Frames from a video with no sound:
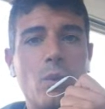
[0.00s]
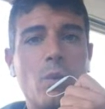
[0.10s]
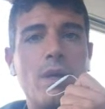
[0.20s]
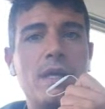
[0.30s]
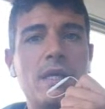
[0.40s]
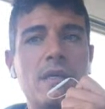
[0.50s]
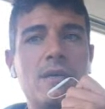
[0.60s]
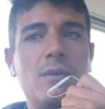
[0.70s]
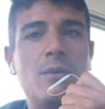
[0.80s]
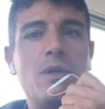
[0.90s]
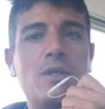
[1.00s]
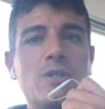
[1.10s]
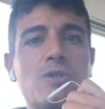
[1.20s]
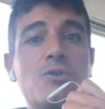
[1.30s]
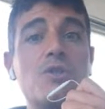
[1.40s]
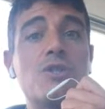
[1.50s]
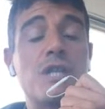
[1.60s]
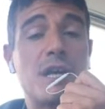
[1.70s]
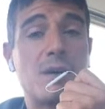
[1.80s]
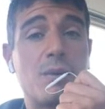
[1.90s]
we should
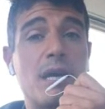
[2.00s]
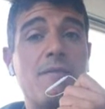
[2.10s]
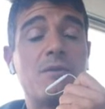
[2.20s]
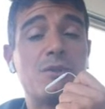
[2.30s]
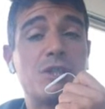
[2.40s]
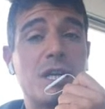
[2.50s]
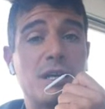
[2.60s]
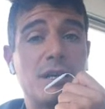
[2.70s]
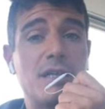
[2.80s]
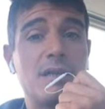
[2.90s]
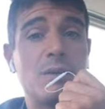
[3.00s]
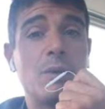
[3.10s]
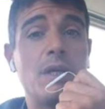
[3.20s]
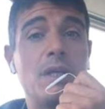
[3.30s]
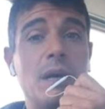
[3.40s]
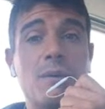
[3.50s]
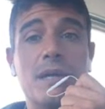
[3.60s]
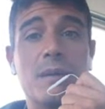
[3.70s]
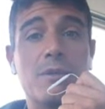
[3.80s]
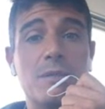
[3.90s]
share. We have to share it with
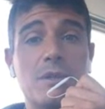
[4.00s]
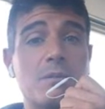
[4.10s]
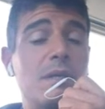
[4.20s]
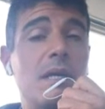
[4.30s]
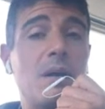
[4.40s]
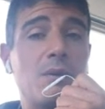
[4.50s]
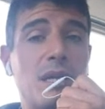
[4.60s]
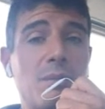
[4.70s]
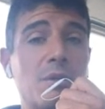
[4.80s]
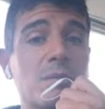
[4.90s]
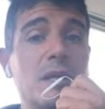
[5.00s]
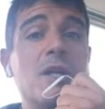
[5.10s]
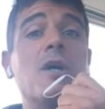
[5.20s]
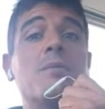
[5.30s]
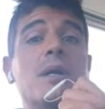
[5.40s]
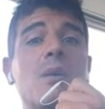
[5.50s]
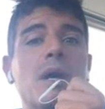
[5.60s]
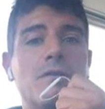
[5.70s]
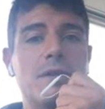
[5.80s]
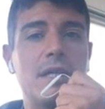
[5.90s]
our neighbors, because our neighbors may not be
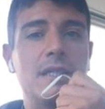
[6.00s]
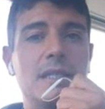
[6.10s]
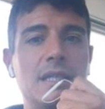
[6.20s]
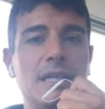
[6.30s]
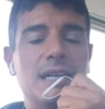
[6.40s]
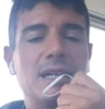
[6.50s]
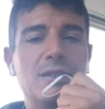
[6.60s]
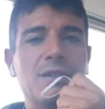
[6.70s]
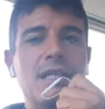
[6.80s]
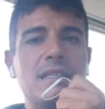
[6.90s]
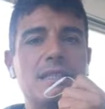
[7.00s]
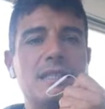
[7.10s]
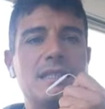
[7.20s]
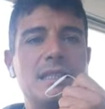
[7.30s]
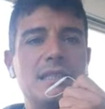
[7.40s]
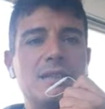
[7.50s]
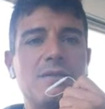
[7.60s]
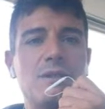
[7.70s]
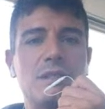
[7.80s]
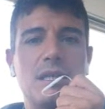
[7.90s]
aware of that. So that's
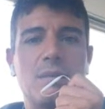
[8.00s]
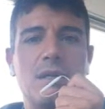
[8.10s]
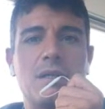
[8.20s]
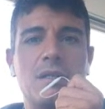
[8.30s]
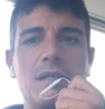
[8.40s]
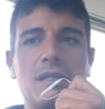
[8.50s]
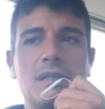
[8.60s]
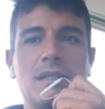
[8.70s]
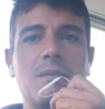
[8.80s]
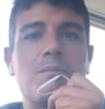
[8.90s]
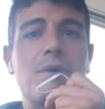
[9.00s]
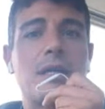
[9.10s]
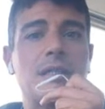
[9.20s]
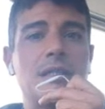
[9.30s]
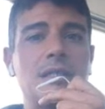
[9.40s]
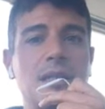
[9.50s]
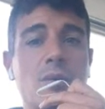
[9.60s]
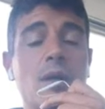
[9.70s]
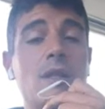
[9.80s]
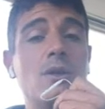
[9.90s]
the first thing, because some practices
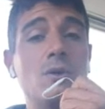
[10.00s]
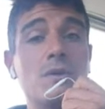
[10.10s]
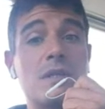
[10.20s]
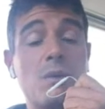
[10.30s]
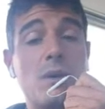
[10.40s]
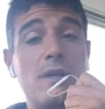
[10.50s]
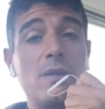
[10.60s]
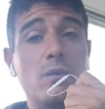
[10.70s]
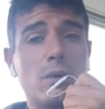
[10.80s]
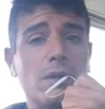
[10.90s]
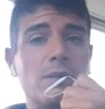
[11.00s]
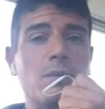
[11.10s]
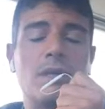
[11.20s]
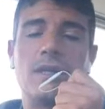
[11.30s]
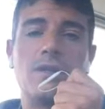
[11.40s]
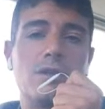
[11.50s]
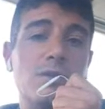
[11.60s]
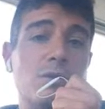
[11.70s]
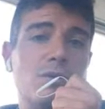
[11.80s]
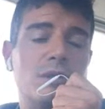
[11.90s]
are well known somewhere in the world, but
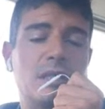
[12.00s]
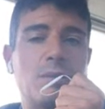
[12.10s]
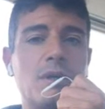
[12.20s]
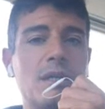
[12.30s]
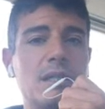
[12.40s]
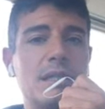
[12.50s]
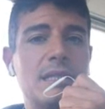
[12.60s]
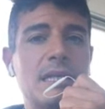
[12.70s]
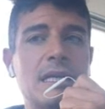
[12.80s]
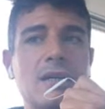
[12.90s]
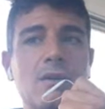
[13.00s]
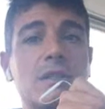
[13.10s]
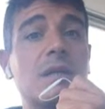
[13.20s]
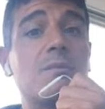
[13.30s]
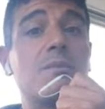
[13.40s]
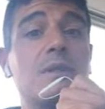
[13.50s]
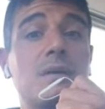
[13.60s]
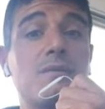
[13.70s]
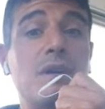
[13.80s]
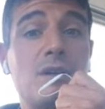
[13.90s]
not known somewhere else, or
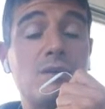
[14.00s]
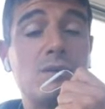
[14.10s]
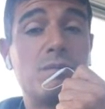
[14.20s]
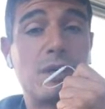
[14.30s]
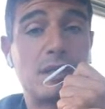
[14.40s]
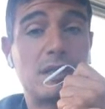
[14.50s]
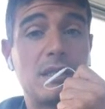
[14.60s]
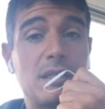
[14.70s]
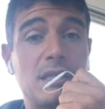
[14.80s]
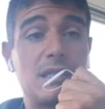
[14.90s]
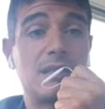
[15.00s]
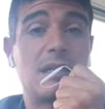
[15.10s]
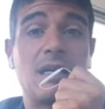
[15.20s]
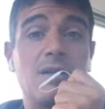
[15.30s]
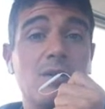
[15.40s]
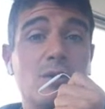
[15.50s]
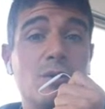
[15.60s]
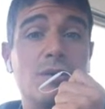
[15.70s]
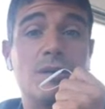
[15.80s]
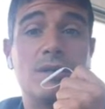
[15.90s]
some very good practices are
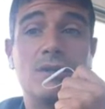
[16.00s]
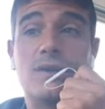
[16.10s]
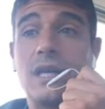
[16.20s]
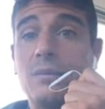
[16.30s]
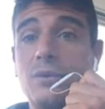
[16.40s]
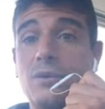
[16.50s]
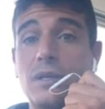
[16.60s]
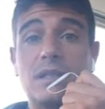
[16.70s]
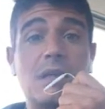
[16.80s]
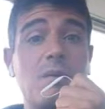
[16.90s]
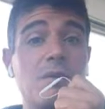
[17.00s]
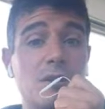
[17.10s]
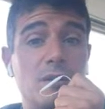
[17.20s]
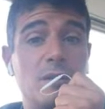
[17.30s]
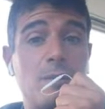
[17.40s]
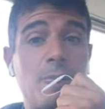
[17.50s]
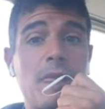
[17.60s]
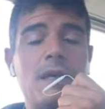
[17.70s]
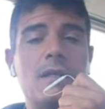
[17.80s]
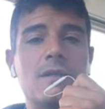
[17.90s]
known in your neighbor and some are not.
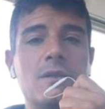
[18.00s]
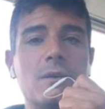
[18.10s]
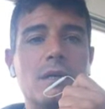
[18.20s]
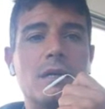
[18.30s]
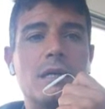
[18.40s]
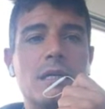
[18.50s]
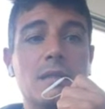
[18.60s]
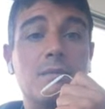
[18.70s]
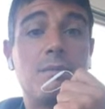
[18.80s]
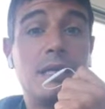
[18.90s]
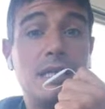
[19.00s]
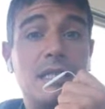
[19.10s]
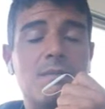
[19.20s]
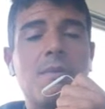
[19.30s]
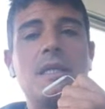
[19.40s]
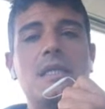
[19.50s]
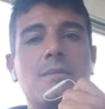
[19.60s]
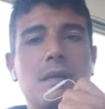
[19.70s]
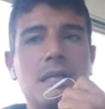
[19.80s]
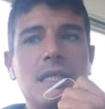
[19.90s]
So please,
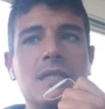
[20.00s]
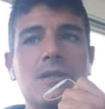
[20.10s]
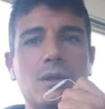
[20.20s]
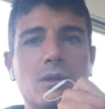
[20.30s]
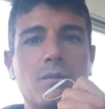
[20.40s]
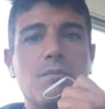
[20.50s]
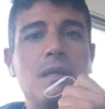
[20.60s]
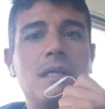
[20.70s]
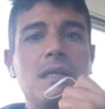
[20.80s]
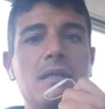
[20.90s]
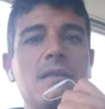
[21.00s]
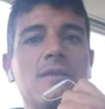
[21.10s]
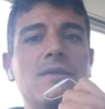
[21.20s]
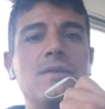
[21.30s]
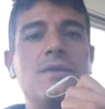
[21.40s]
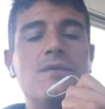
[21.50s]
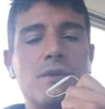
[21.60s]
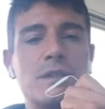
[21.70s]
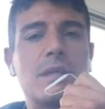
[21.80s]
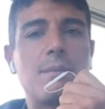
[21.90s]
be the
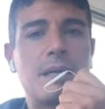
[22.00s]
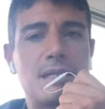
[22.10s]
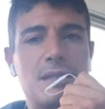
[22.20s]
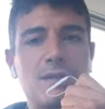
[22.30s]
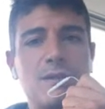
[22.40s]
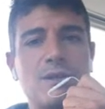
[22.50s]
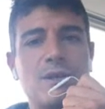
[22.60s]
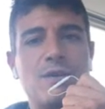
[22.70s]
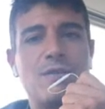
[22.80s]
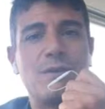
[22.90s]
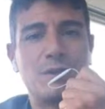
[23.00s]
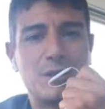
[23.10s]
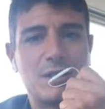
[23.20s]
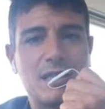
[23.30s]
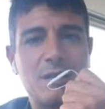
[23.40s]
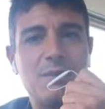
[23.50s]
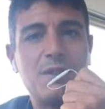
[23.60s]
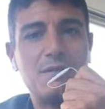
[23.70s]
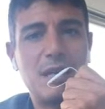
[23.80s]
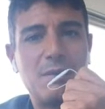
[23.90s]
first ambassador of
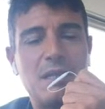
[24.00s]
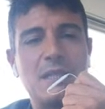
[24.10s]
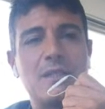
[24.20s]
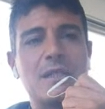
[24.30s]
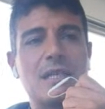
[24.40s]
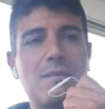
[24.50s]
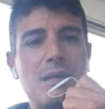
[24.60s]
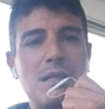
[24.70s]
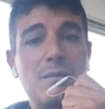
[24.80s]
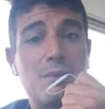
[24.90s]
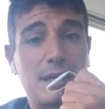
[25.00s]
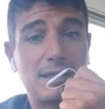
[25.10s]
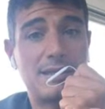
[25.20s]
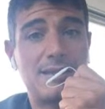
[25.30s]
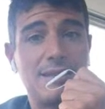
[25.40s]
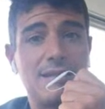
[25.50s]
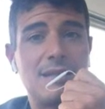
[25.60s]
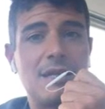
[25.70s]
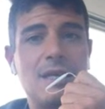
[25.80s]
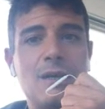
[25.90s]
sustainable development and sustainability
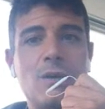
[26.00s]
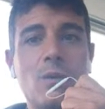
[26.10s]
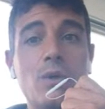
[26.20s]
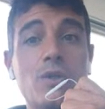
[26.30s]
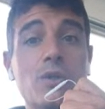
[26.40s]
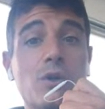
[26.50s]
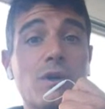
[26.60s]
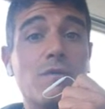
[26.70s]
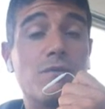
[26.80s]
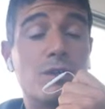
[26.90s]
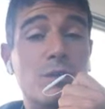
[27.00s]
practices with your